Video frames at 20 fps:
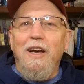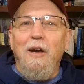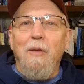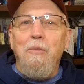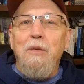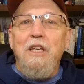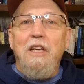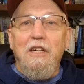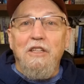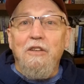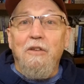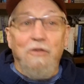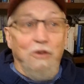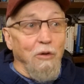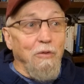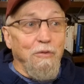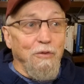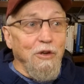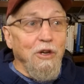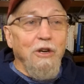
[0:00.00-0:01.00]
because of
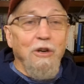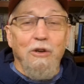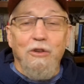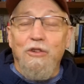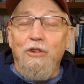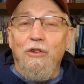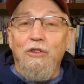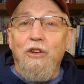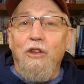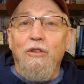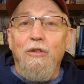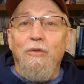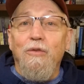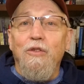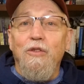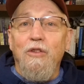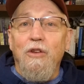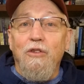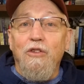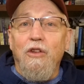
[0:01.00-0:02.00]
your fears, there's other
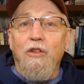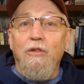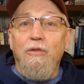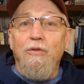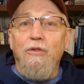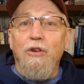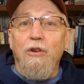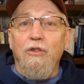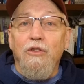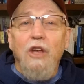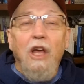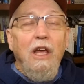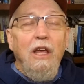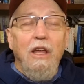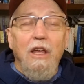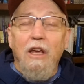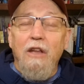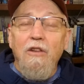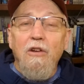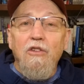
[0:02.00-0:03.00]
fears.
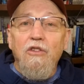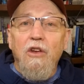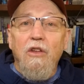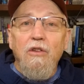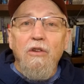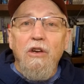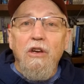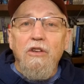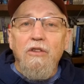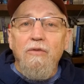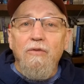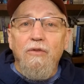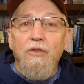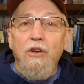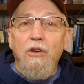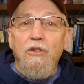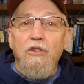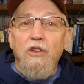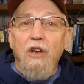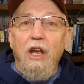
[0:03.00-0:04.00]
And there's other hidden
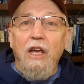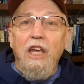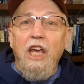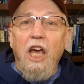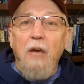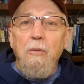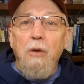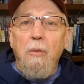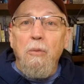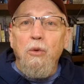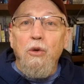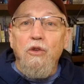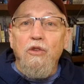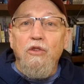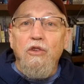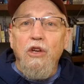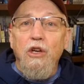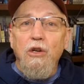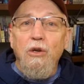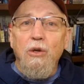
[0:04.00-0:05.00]
fears that I came up with
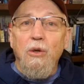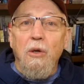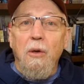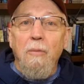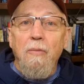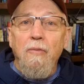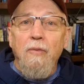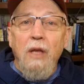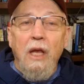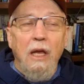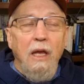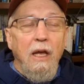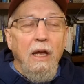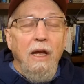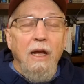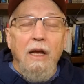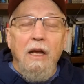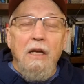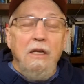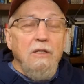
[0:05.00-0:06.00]
too.
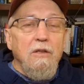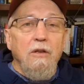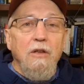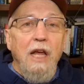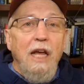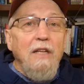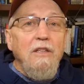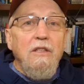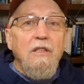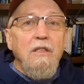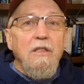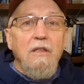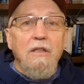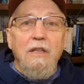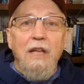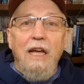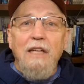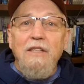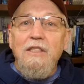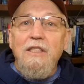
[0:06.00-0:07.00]
So that's
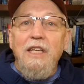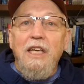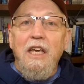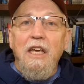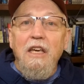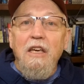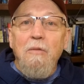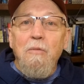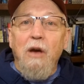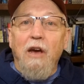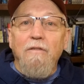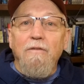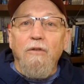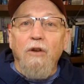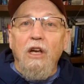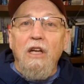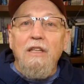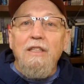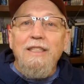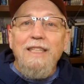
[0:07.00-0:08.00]
the key, my
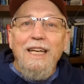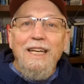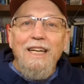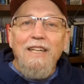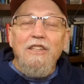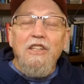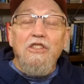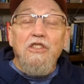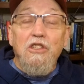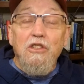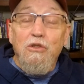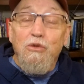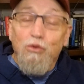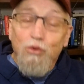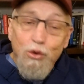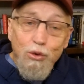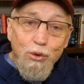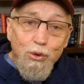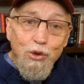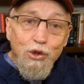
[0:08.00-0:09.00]
friends. The
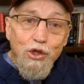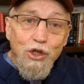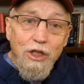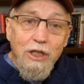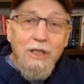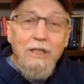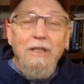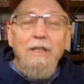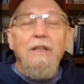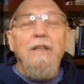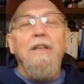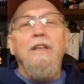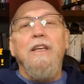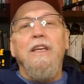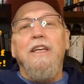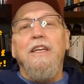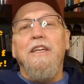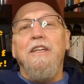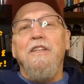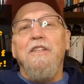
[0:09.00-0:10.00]
solution
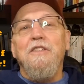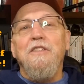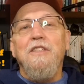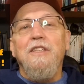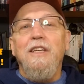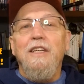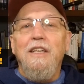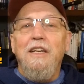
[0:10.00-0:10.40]
is